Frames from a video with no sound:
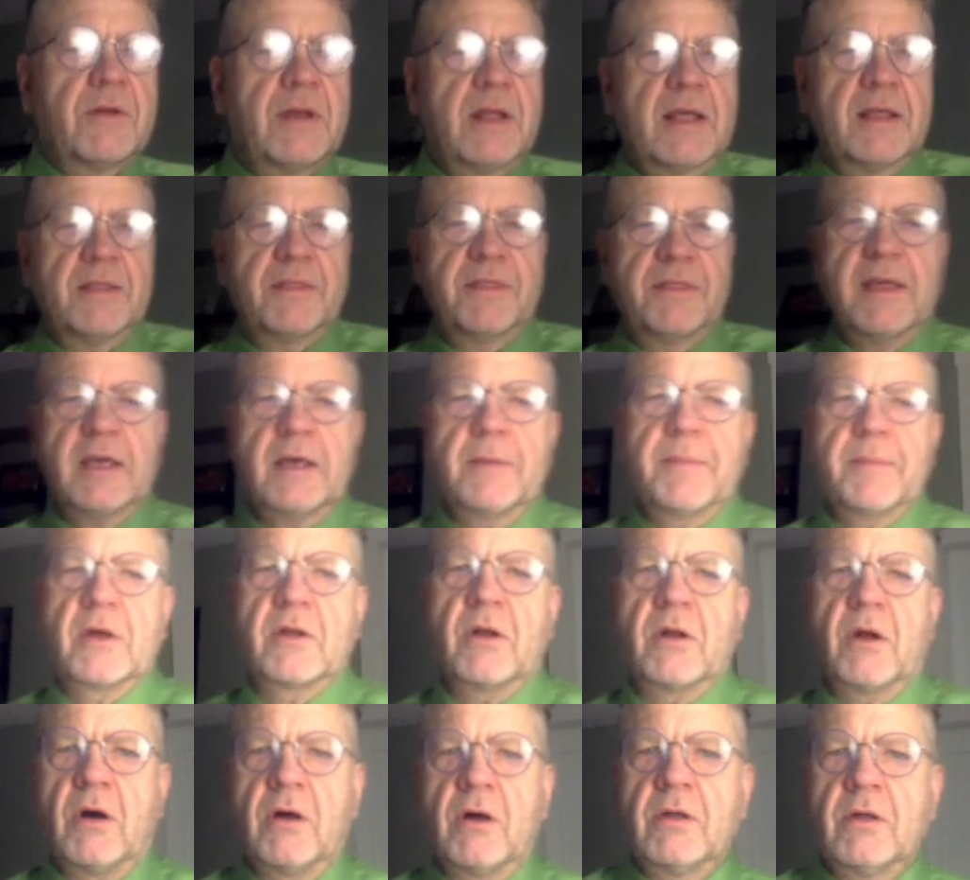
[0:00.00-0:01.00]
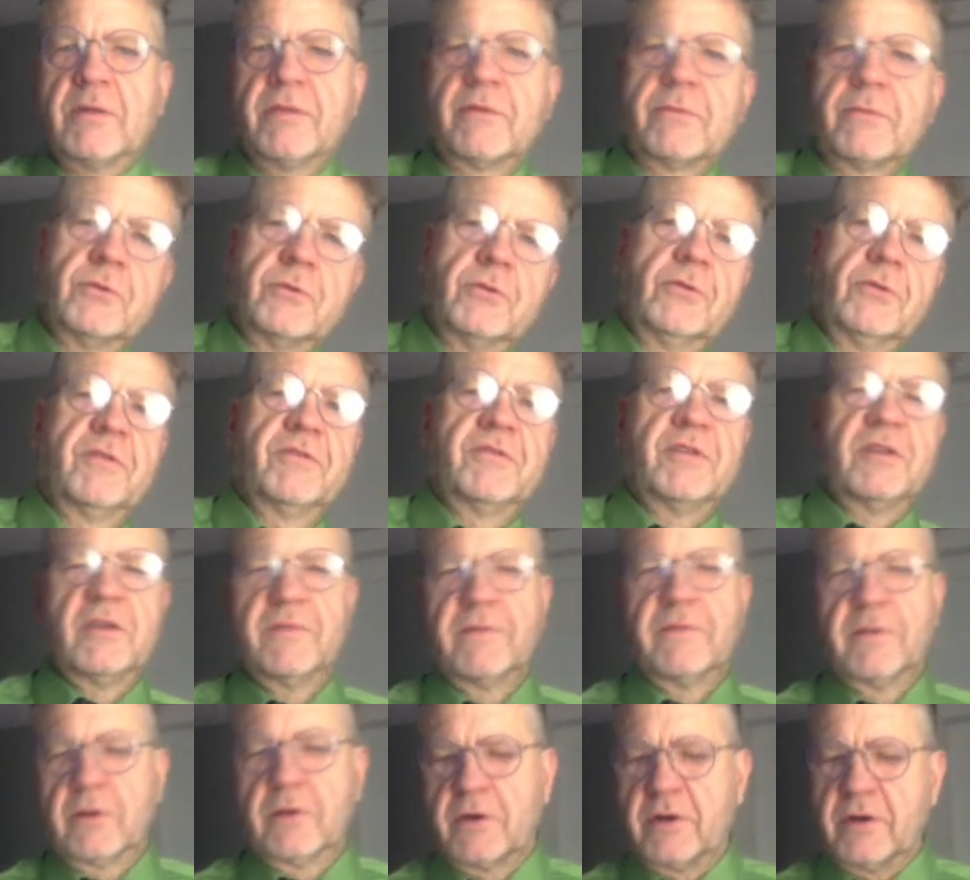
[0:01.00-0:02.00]
and think about all the rules that you've
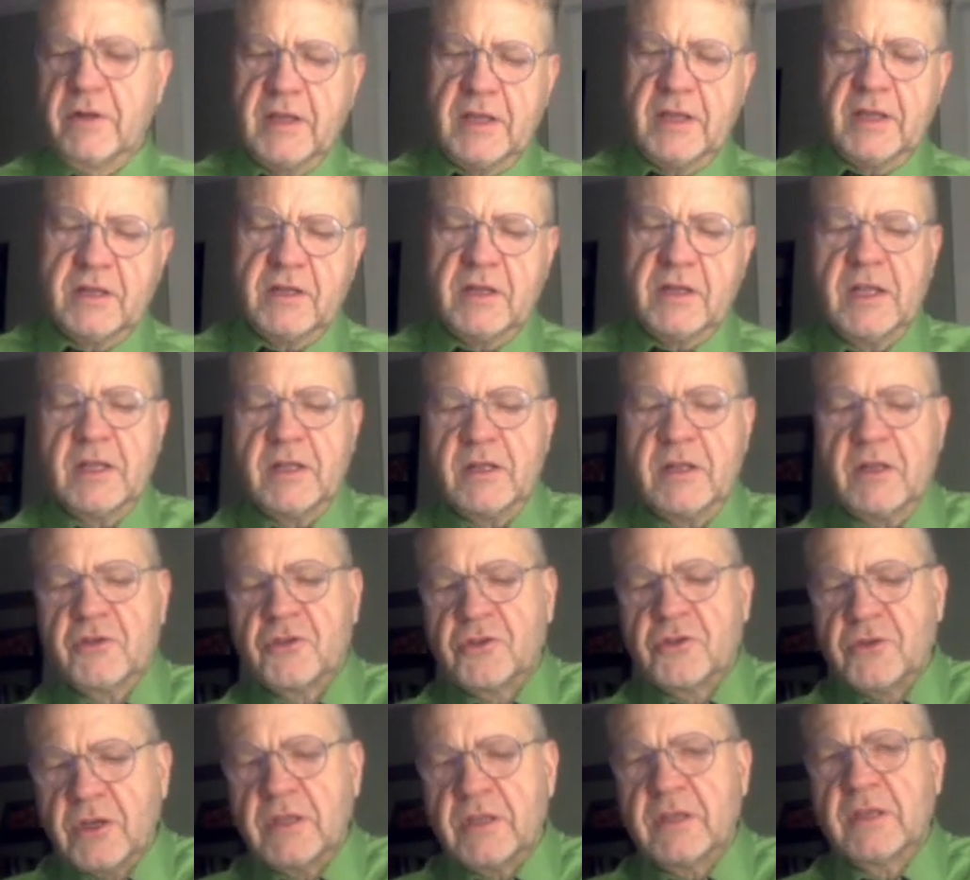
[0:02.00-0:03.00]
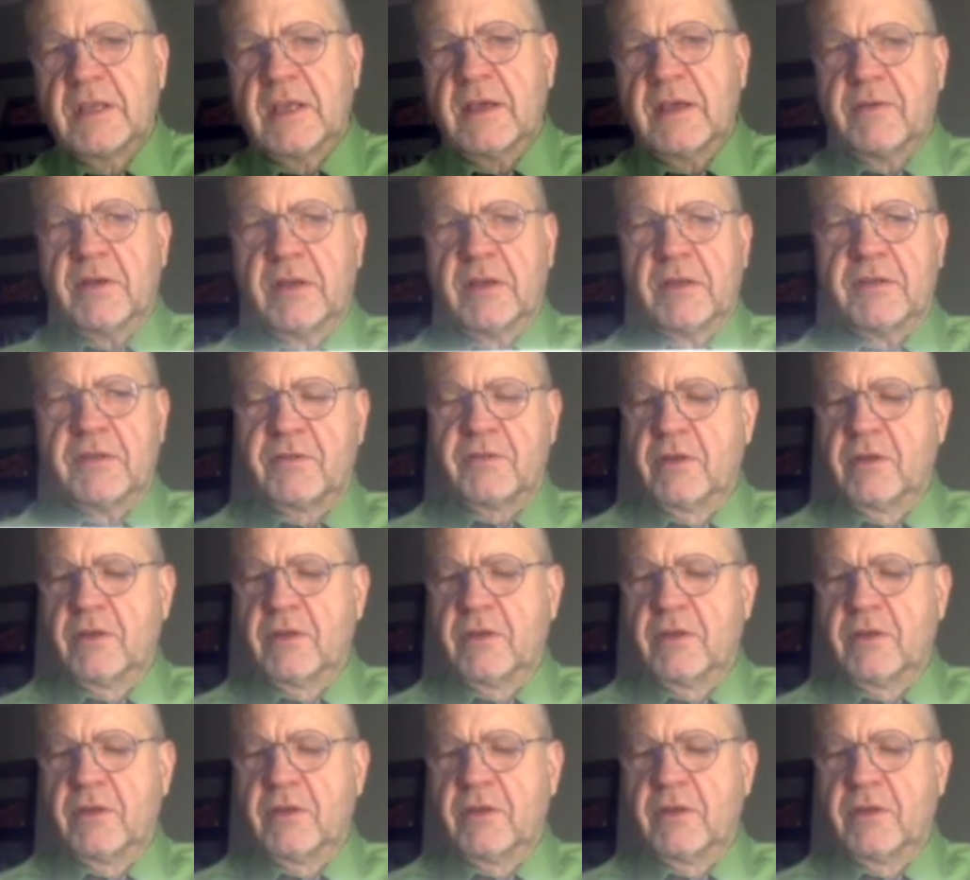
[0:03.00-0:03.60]
learned, it shouldn't give us